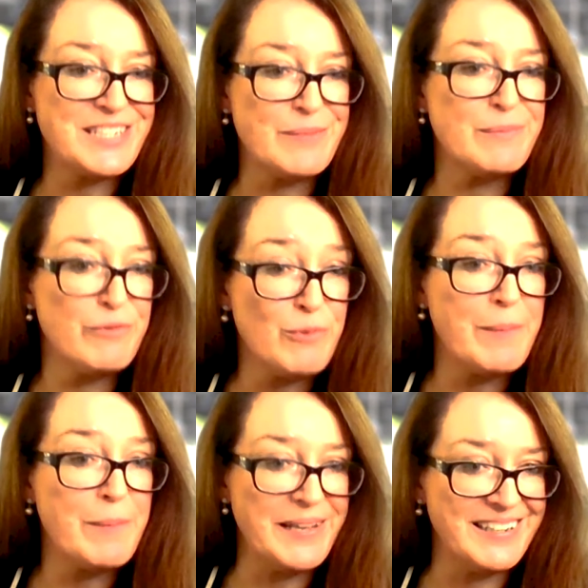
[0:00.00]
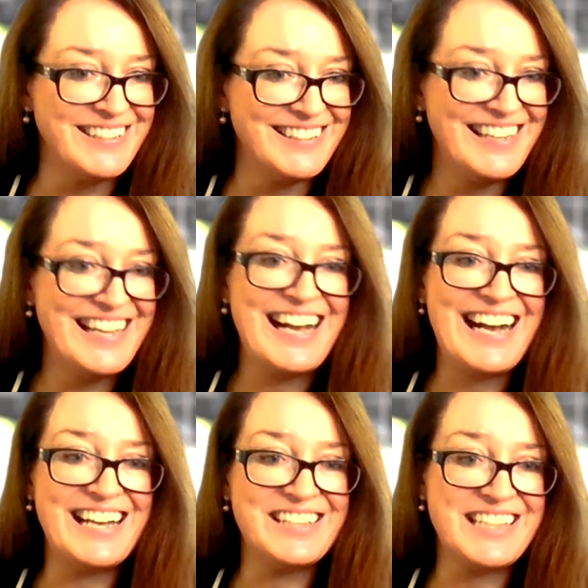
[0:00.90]
of women,
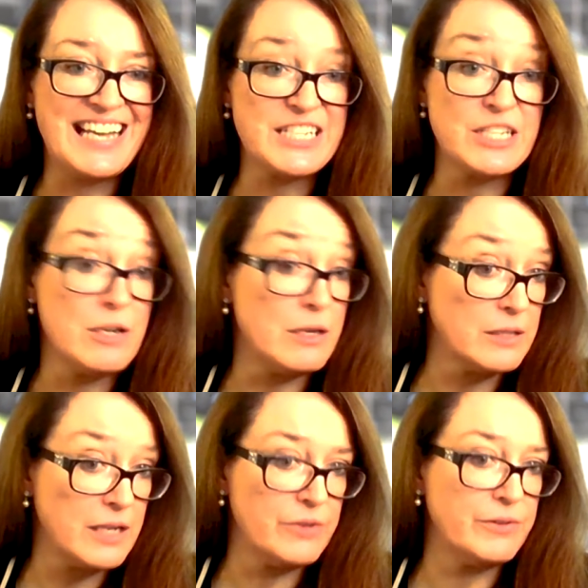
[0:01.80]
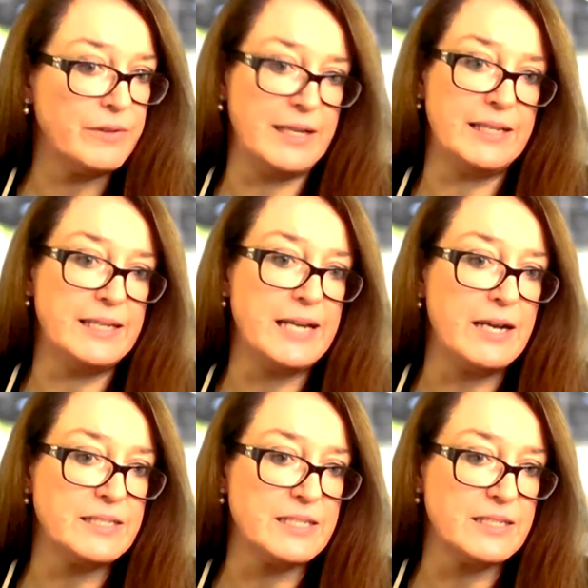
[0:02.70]
and that's not currently
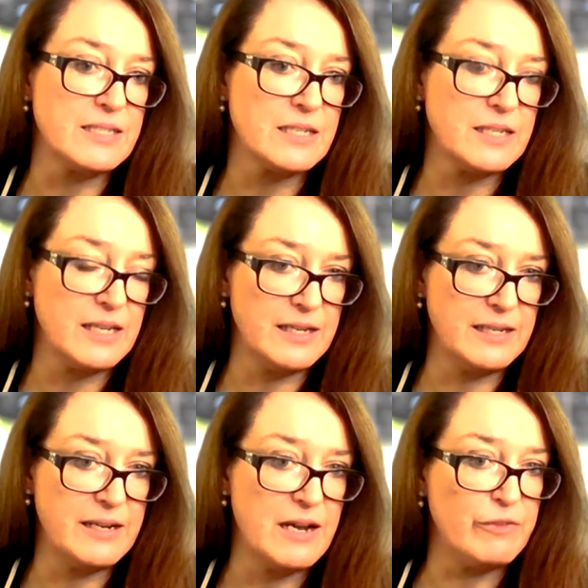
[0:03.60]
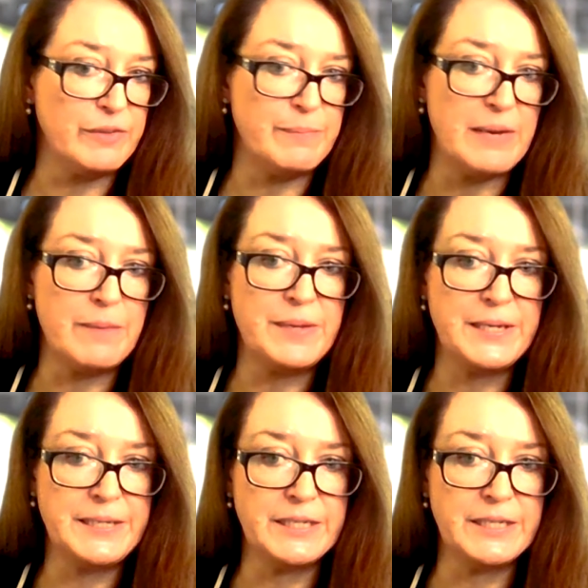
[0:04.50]
guided clearly enough, in my opinion.